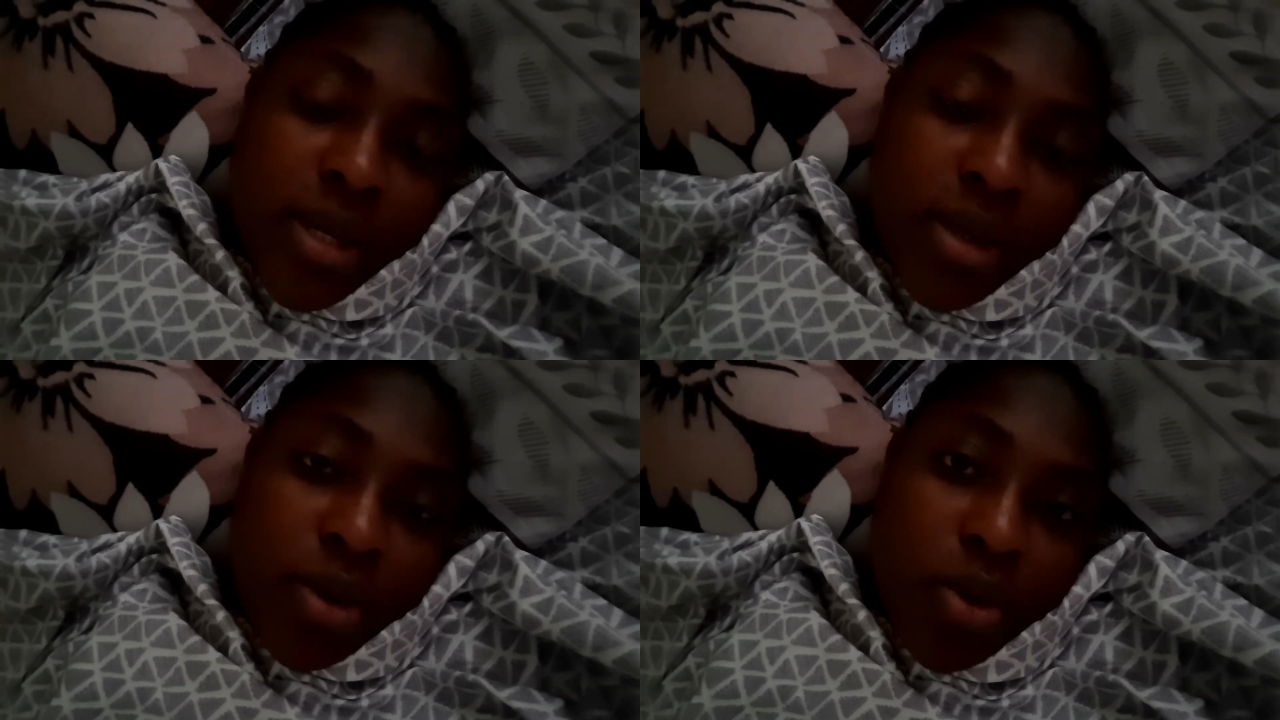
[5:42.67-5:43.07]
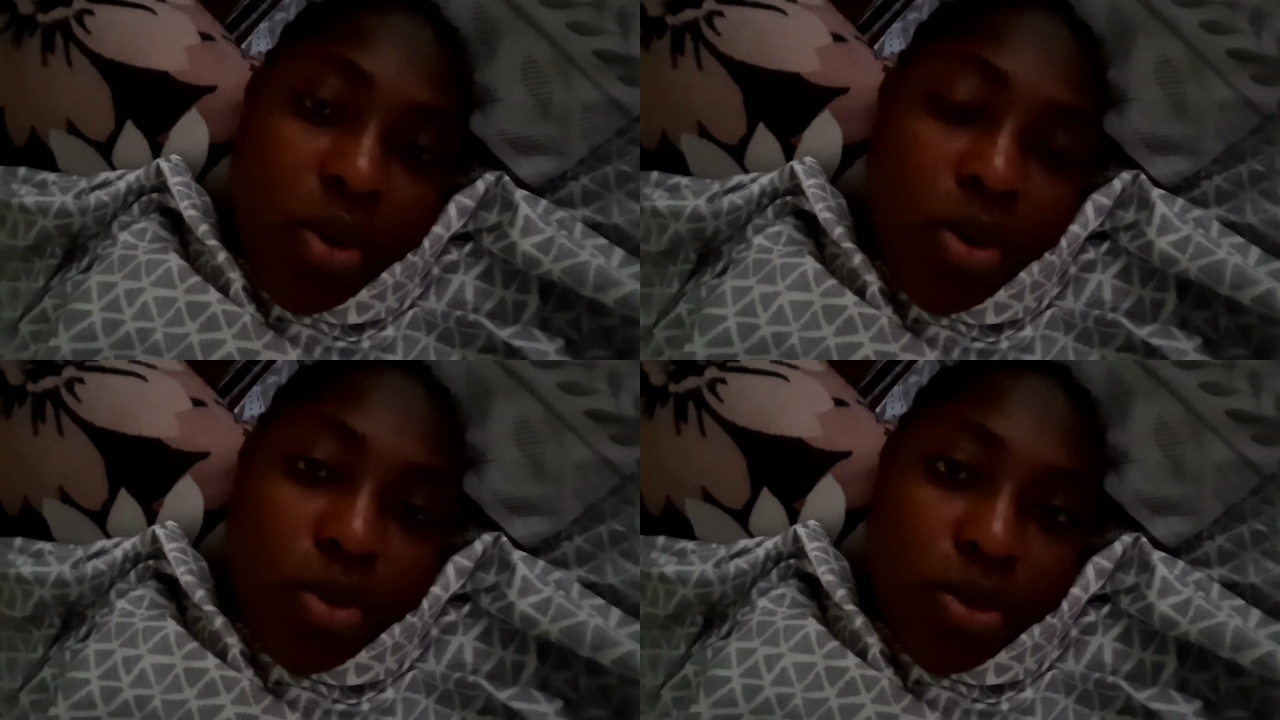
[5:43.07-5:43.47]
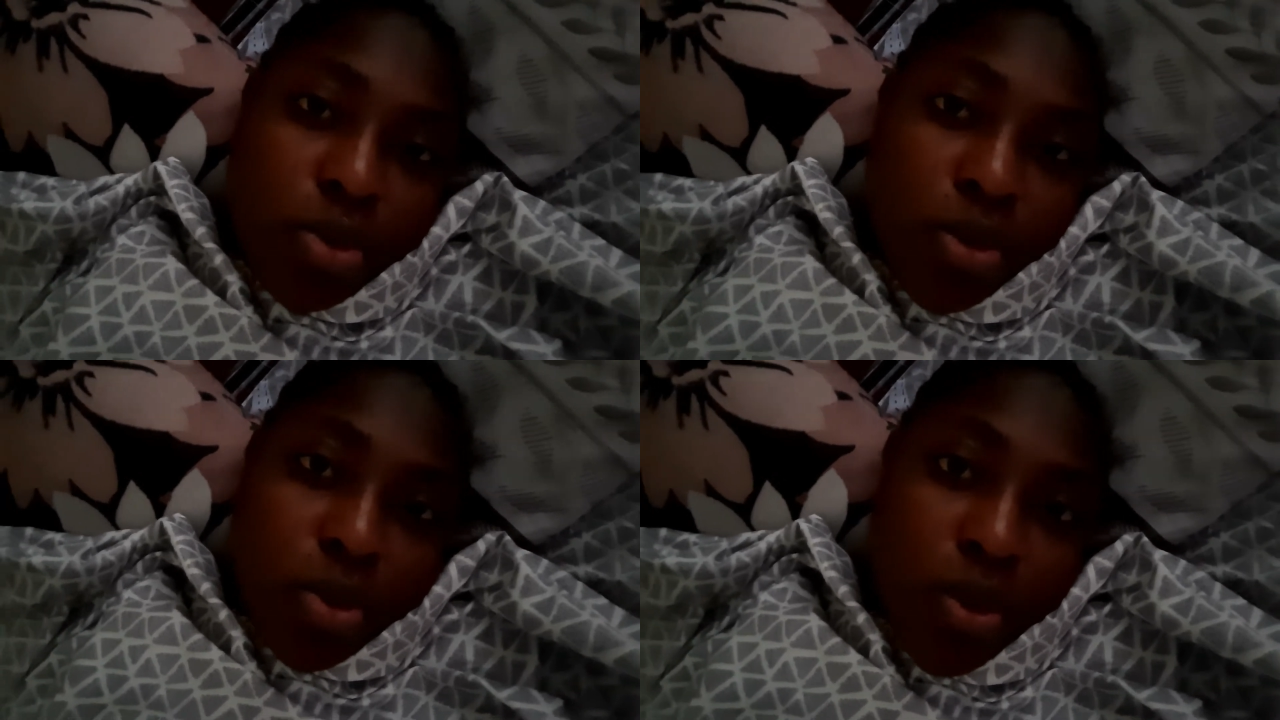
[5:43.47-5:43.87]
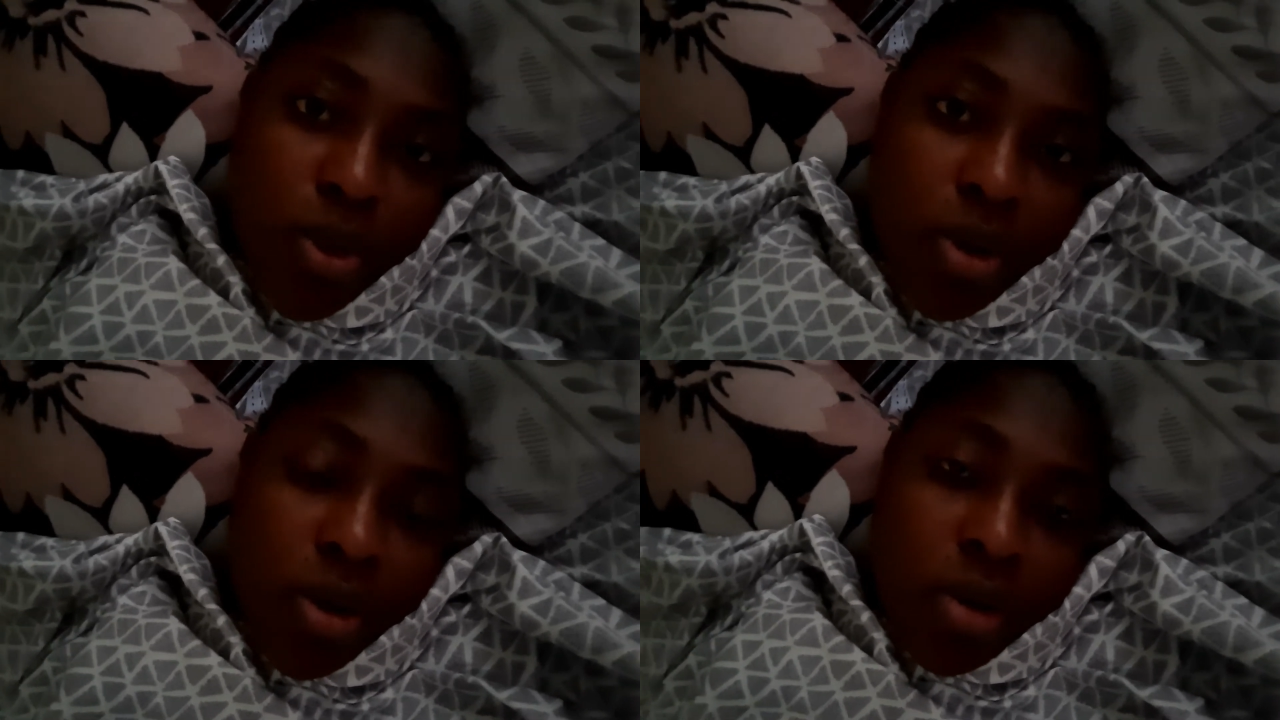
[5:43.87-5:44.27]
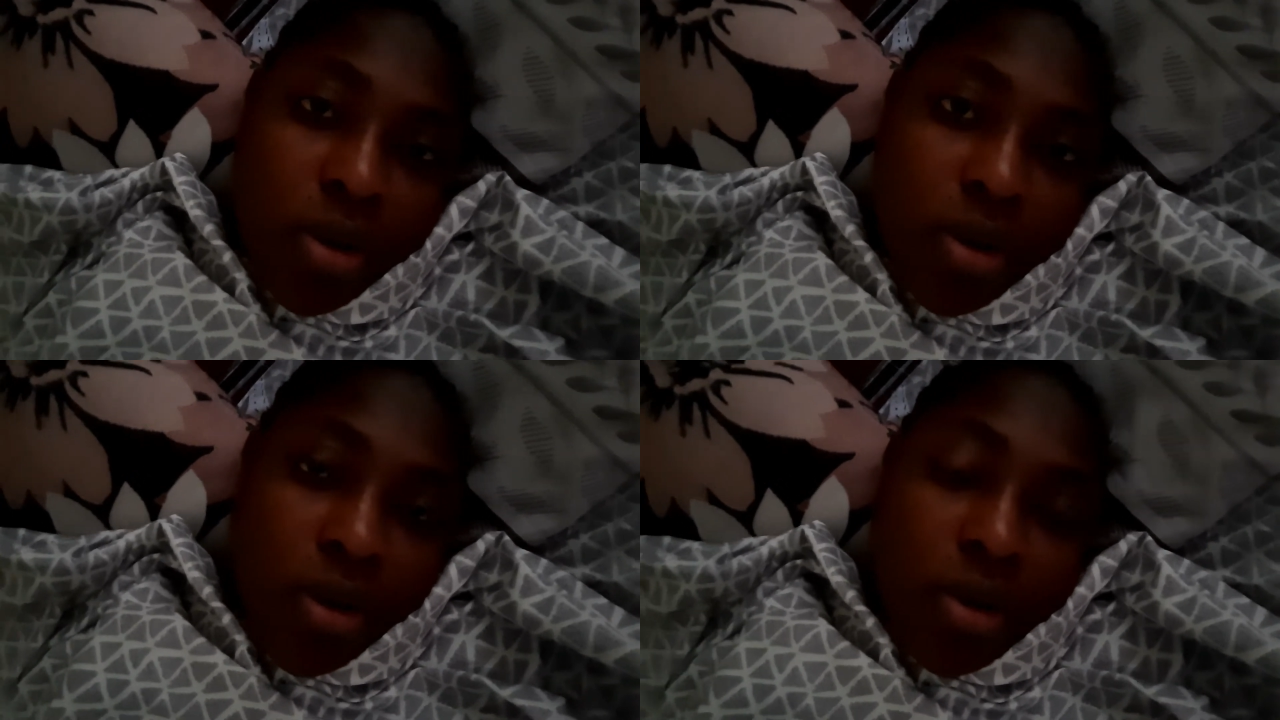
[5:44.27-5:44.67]
and also
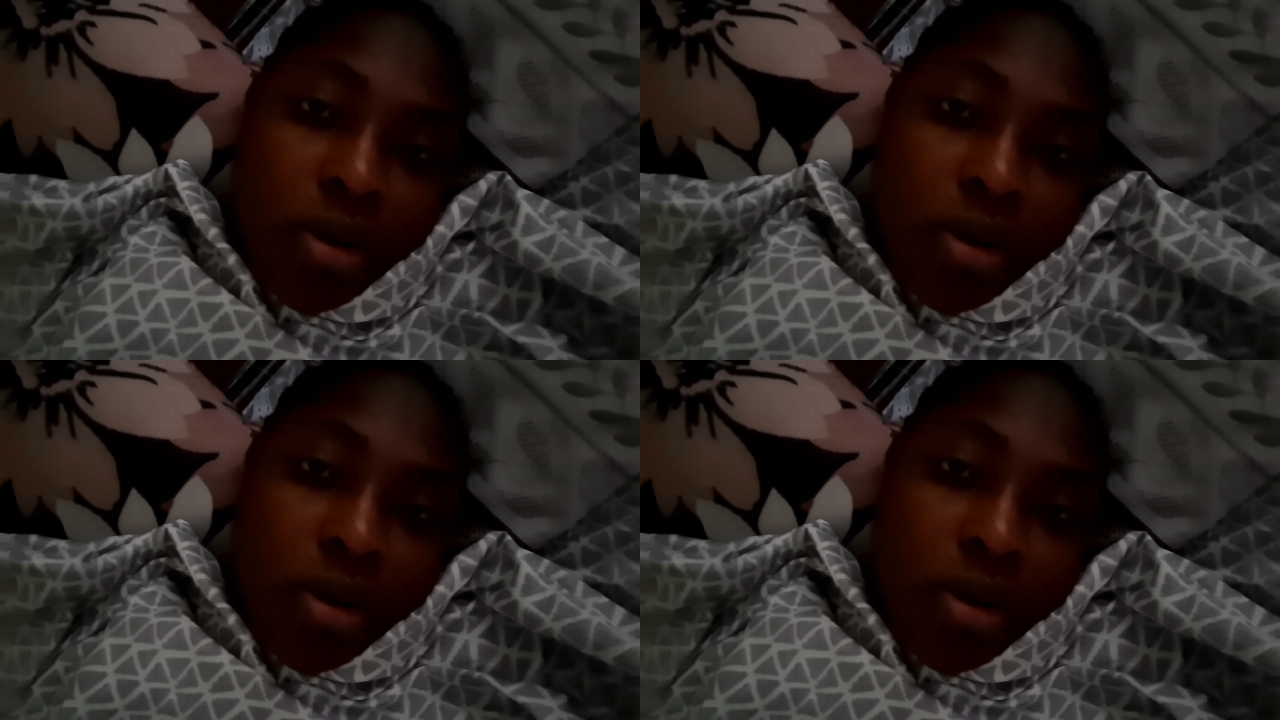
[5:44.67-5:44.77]
uh,